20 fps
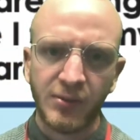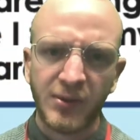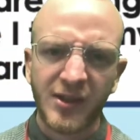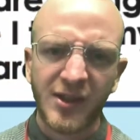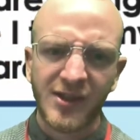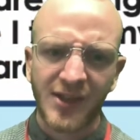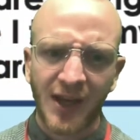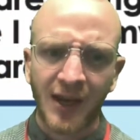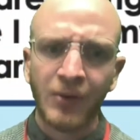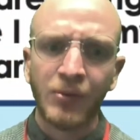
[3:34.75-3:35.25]
which
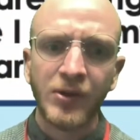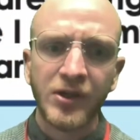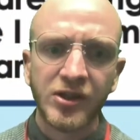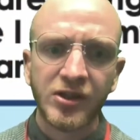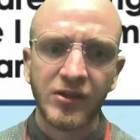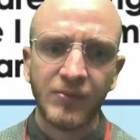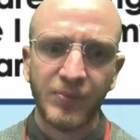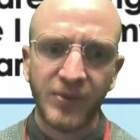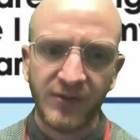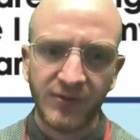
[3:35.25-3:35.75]
is how we
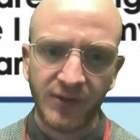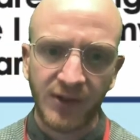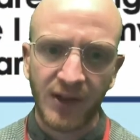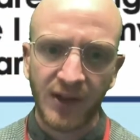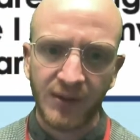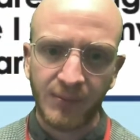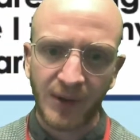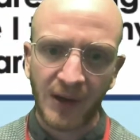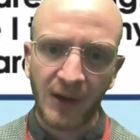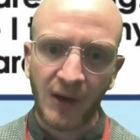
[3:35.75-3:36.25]
should be
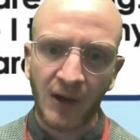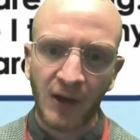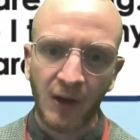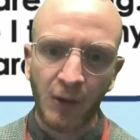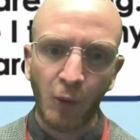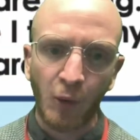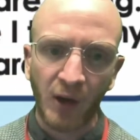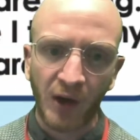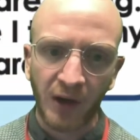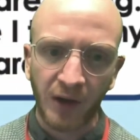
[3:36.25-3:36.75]
feeling about our
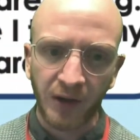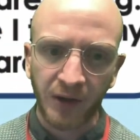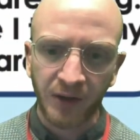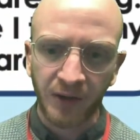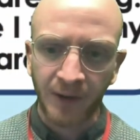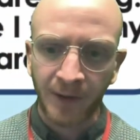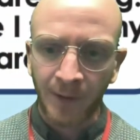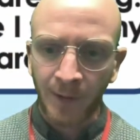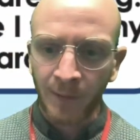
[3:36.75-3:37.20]
work.